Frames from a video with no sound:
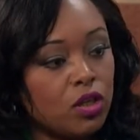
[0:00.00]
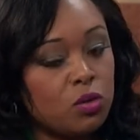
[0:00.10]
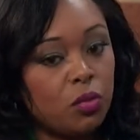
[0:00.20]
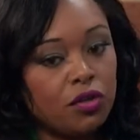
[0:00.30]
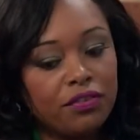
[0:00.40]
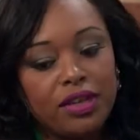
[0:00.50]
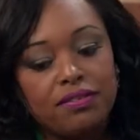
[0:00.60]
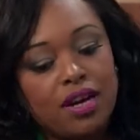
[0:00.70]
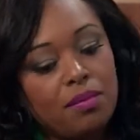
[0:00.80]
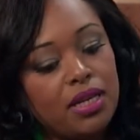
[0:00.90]
Because most of the
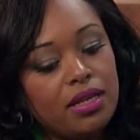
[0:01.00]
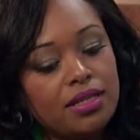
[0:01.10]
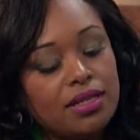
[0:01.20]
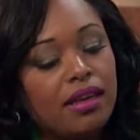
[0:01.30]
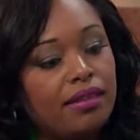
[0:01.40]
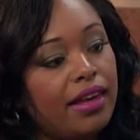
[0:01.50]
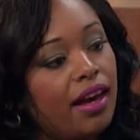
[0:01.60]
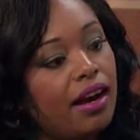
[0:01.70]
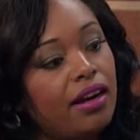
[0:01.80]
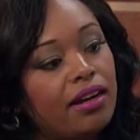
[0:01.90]
families, they
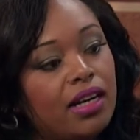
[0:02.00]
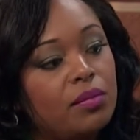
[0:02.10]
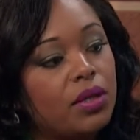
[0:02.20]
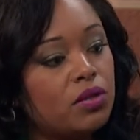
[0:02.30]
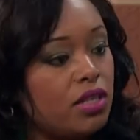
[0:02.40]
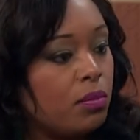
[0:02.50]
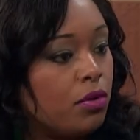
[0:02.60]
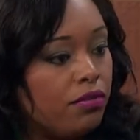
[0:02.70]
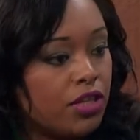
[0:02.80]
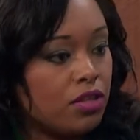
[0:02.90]
hire a nanny because they're
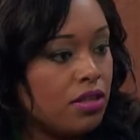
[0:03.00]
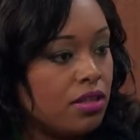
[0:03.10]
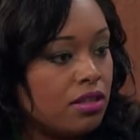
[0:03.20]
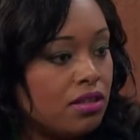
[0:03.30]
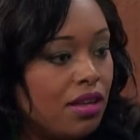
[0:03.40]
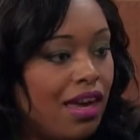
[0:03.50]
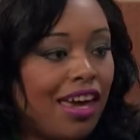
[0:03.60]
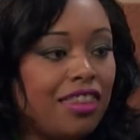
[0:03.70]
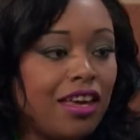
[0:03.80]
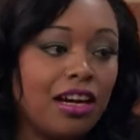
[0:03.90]
professionals
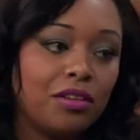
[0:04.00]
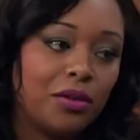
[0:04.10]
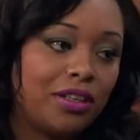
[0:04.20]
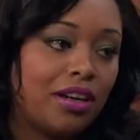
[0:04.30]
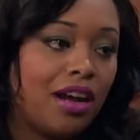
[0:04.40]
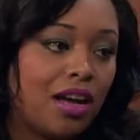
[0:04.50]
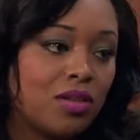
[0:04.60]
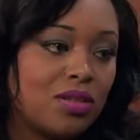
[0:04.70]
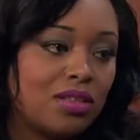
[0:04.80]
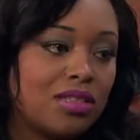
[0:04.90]
and they are not in their
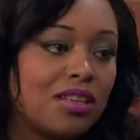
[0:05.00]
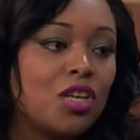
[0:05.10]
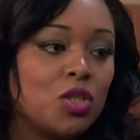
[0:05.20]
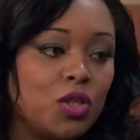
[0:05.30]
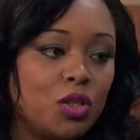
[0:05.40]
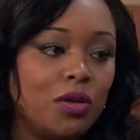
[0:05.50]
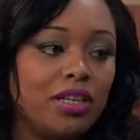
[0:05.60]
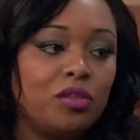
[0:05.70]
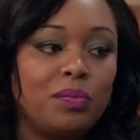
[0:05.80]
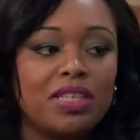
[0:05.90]
houses. So you
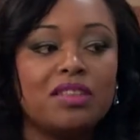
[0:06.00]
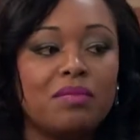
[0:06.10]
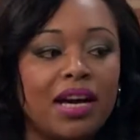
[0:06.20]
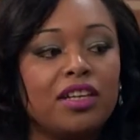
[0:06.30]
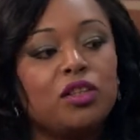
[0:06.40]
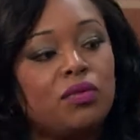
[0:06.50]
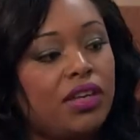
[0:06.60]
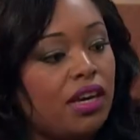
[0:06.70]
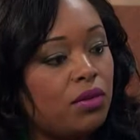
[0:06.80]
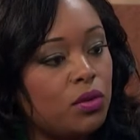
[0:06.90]
need the peace of mind to
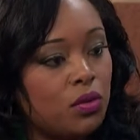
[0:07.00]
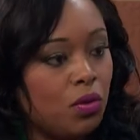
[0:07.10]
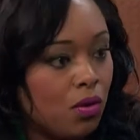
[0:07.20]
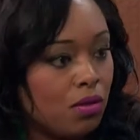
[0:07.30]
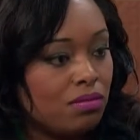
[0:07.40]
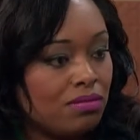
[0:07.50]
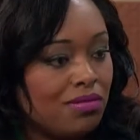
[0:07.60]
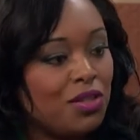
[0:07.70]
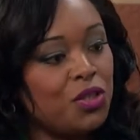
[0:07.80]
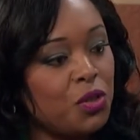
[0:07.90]
able to go
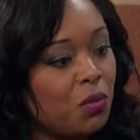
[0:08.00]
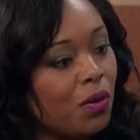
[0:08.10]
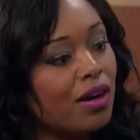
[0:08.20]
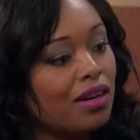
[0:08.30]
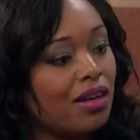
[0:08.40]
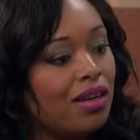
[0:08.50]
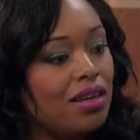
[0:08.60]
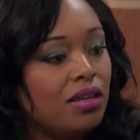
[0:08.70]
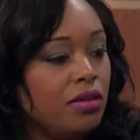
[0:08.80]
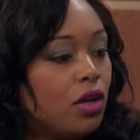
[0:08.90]
to your work,
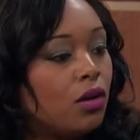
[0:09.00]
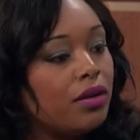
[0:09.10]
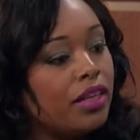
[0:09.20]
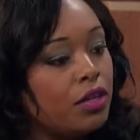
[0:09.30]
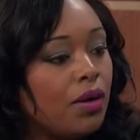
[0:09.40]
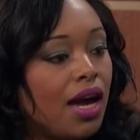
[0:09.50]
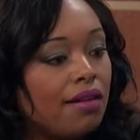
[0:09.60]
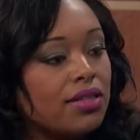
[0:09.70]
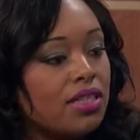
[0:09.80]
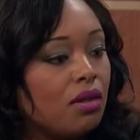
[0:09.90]
knowing that you
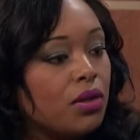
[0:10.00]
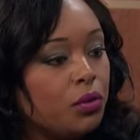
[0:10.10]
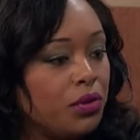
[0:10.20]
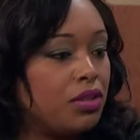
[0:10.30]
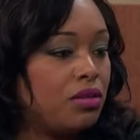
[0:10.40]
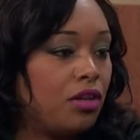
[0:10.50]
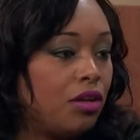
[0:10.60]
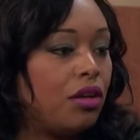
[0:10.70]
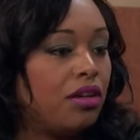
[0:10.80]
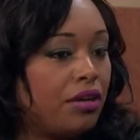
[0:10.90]
have someone who is
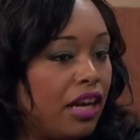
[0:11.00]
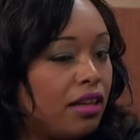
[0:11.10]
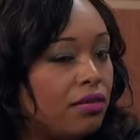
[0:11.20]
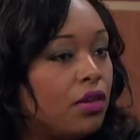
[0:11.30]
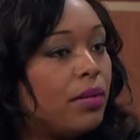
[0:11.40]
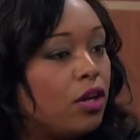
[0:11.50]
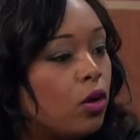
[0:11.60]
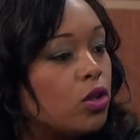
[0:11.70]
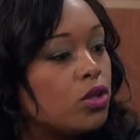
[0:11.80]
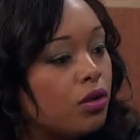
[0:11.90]
not reliable but
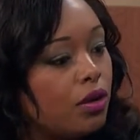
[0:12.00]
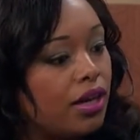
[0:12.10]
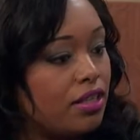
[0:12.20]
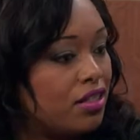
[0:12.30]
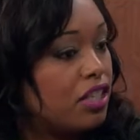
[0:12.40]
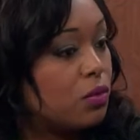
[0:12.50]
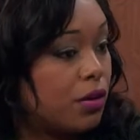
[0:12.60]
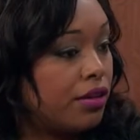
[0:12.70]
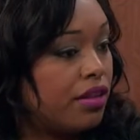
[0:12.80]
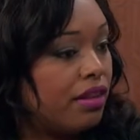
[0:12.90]
also
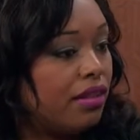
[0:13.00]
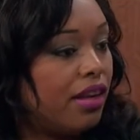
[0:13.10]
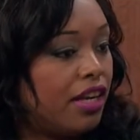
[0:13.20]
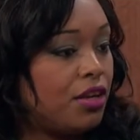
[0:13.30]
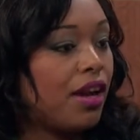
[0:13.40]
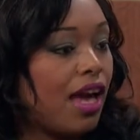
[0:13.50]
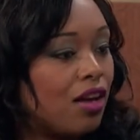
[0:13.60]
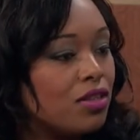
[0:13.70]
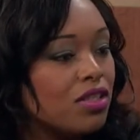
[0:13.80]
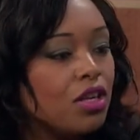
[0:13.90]
trustworthy in your
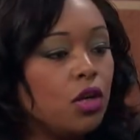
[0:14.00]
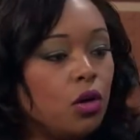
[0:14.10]
house,